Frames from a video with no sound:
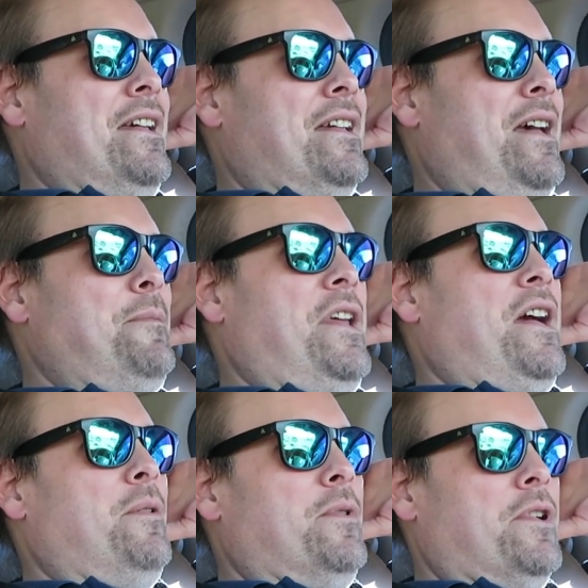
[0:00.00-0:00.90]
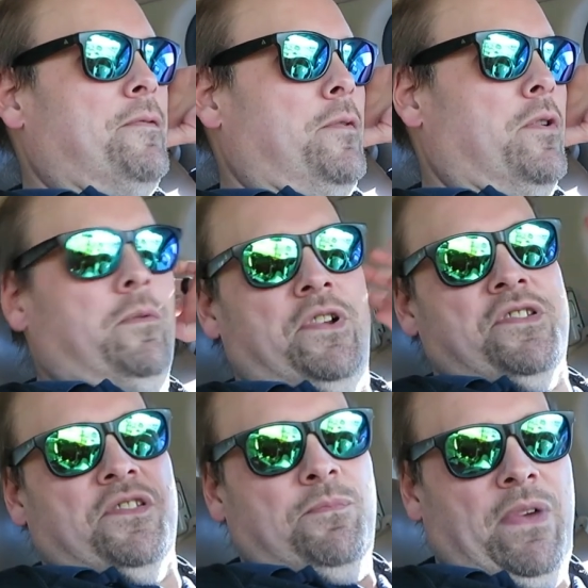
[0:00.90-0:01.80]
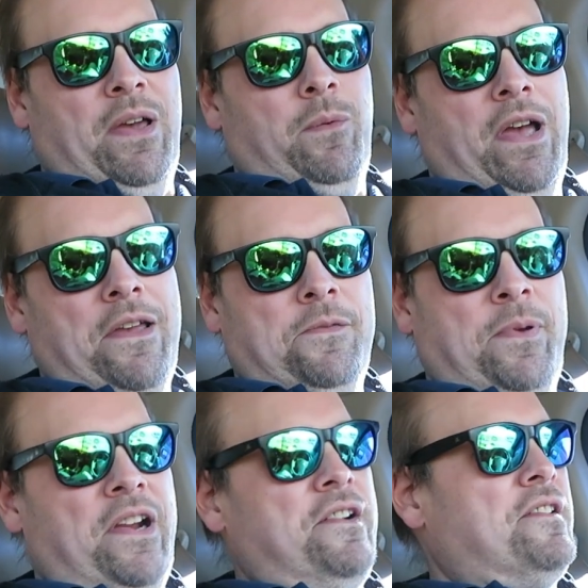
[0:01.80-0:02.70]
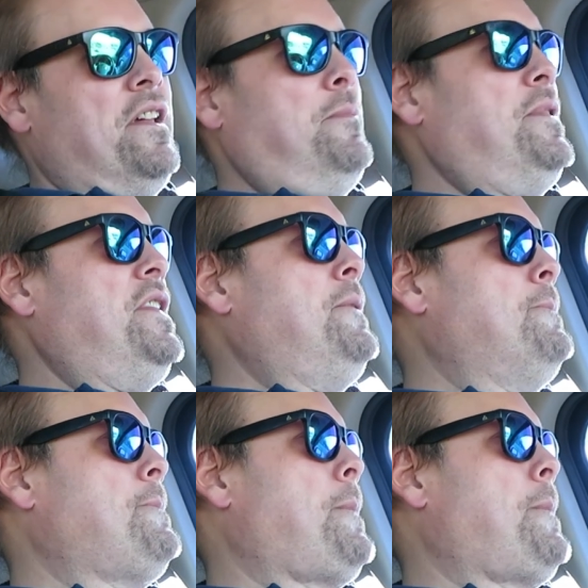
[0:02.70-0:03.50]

the company I work for, which is my wife's parents' company,